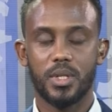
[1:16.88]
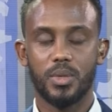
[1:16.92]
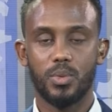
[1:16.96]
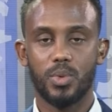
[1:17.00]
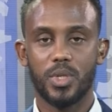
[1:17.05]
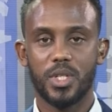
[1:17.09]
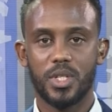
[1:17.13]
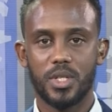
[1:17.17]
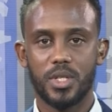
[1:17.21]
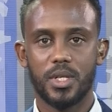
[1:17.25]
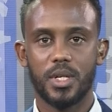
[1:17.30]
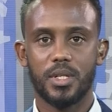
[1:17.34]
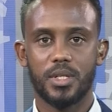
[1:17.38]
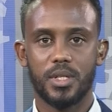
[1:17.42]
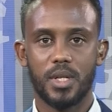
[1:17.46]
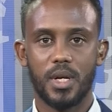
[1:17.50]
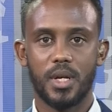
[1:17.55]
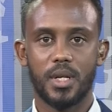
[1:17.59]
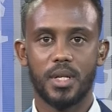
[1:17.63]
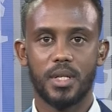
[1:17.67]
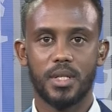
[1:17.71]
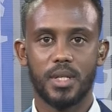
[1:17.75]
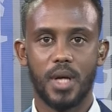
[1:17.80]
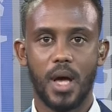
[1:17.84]
which they
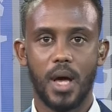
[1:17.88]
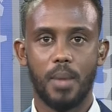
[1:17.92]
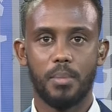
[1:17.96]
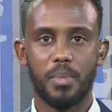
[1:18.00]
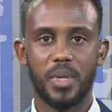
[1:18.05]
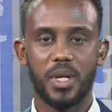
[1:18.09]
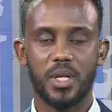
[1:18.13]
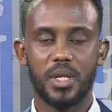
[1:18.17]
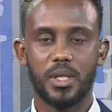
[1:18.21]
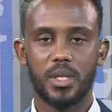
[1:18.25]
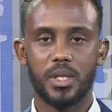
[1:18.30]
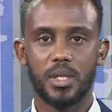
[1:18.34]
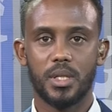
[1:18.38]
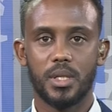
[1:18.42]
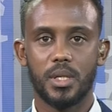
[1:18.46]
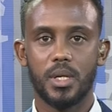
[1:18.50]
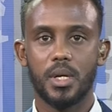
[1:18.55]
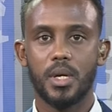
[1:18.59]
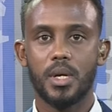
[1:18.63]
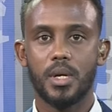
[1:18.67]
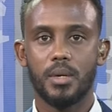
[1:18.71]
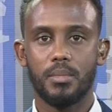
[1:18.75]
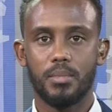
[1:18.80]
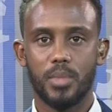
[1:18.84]
said it happened in
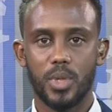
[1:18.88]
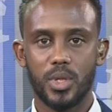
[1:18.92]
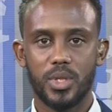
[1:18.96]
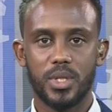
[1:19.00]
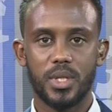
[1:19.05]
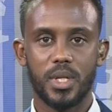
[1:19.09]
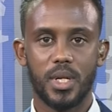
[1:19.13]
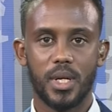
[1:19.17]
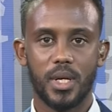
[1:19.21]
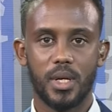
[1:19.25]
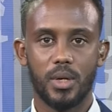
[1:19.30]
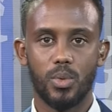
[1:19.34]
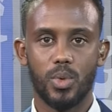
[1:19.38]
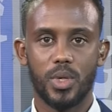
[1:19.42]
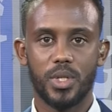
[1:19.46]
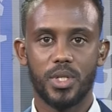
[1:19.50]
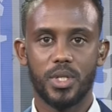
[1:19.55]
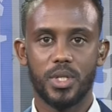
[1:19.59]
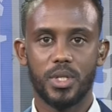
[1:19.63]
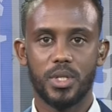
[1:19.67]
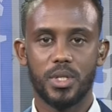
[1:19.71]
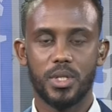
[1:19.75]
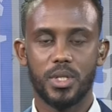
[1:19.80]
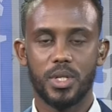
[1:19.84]
Gusle,
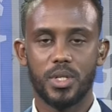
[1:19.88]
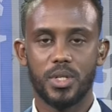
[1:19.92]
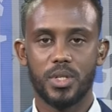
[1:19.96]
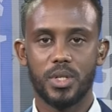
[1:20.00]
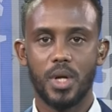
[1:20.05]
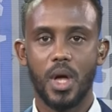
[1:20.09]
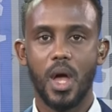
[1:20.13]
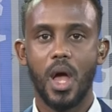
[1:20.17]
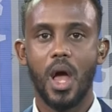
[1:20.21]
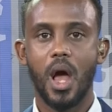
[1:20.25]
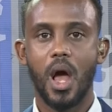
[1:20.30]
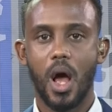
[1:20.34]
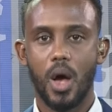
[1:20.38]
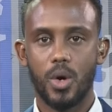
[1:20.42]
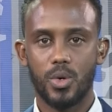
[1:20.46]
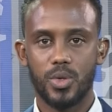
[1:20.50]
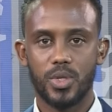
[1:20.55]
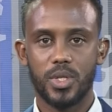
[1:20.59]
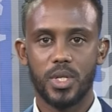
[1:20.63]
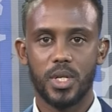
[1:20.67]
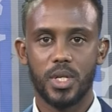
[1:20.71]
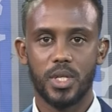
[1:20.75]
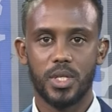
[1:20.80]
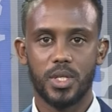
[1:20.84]
which is just
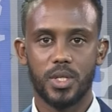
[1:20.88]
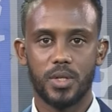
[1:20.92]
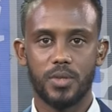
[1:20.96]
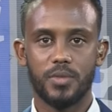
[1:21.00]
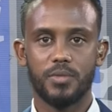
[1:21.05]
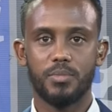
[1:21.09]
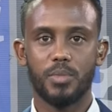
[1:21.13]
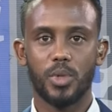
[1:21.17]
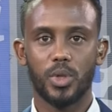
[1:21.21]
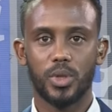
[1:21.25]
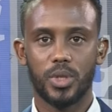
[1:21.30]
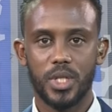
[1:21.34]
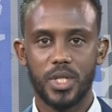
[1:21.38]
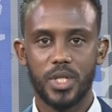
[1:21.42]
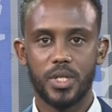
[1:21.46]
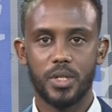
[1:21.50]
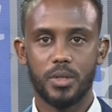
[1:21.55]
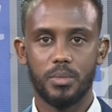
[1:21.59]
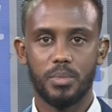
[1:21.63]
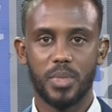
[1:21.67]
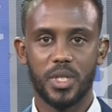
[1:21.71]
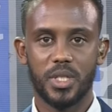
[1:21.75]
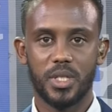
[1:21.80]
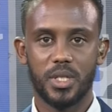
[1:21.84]
outskirts of
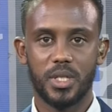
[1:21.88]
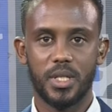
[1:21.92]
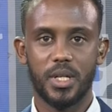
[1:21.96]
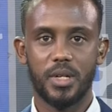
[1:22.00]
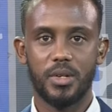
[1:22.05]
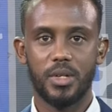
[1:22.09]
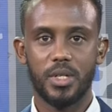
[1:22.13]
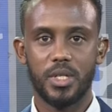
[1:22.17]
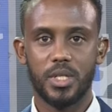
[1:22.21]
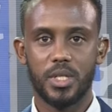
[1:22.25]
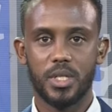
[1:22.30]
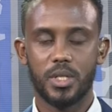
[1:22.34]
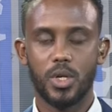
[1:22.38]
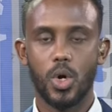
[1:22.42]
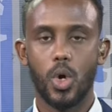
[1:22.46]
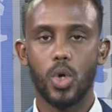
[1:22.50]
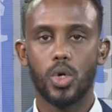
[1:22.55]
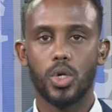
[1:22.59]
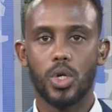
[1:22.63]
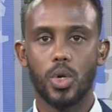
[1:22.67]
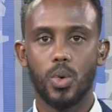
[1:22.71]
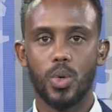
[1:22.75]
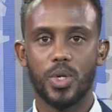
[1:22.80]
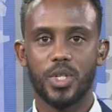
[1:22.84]
Mogadishu, but in a region
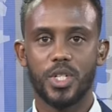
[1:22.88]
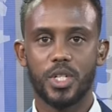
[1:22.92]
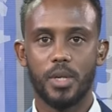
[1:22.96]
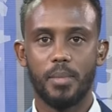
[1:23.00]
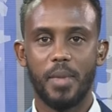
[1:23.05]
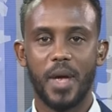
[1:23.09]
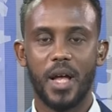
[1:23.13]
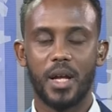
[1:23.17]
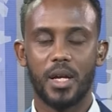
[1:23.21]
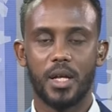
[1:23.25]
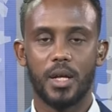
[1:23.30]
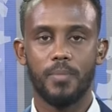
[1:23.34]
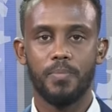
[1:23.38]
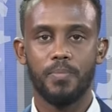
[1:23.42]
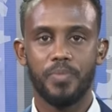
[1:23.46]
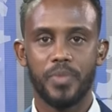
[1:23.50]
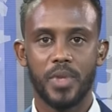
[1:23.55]
called Lower Shabelle.